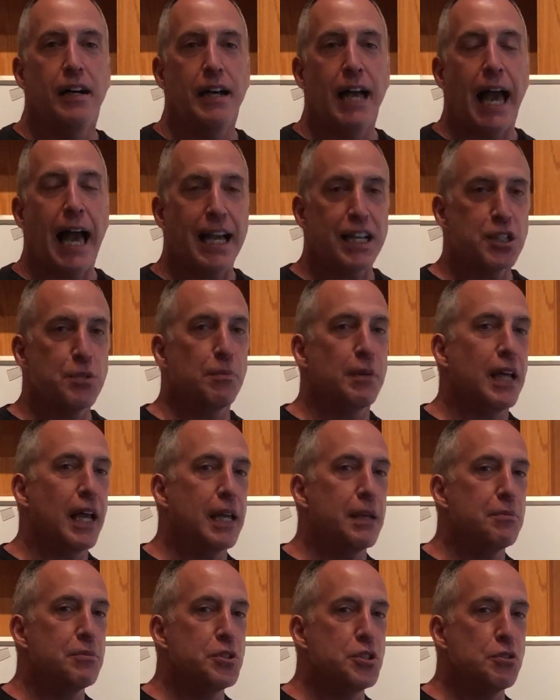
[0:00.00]
actionable
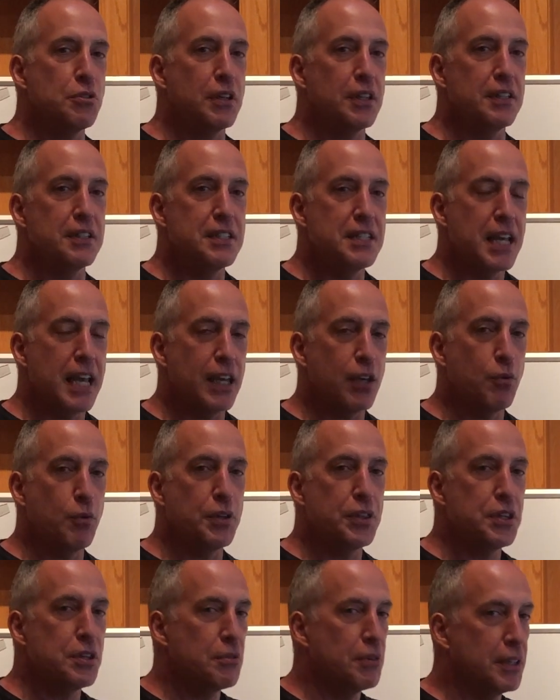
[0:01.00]
items you can take
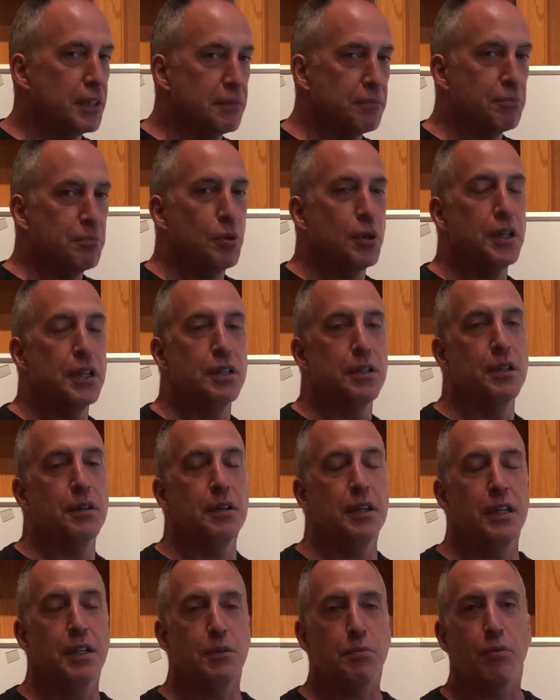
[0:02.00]
with you and put into
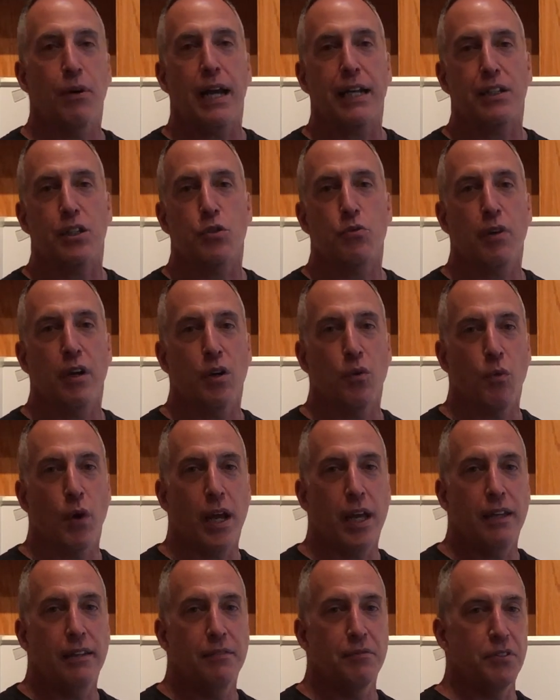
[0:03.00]
practice right
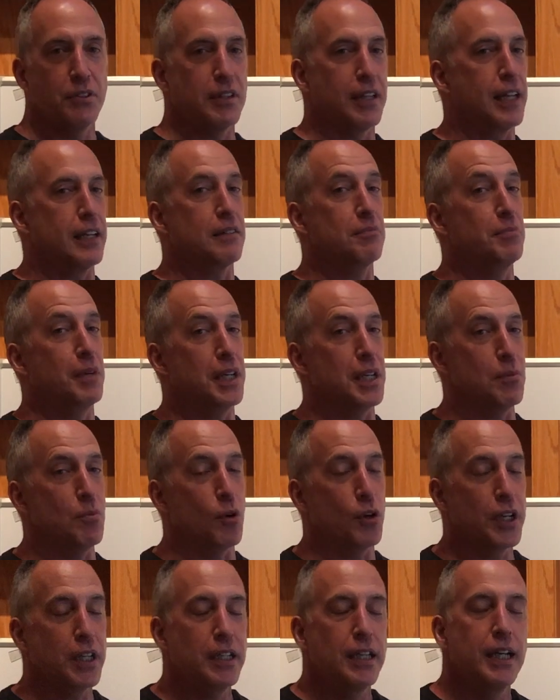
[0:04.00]
away, like Monday
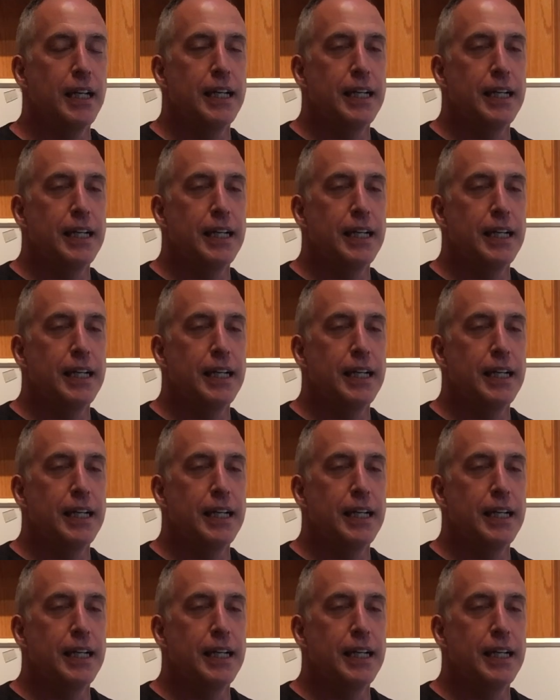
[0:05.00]
morning,